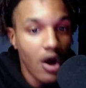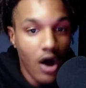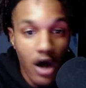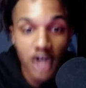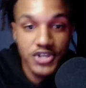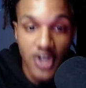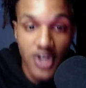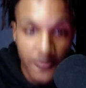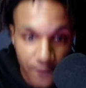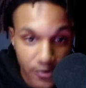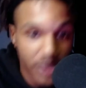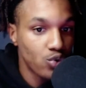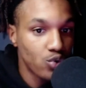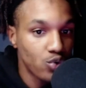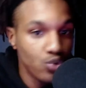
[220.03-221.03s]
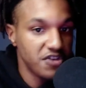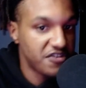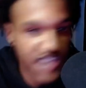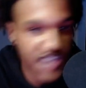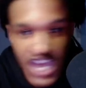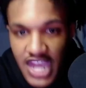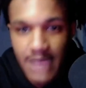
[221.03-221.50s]
are suffering through the
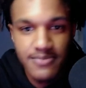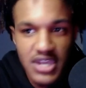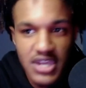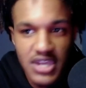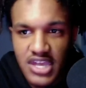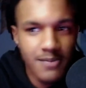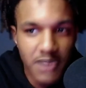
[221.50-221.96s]
same thing,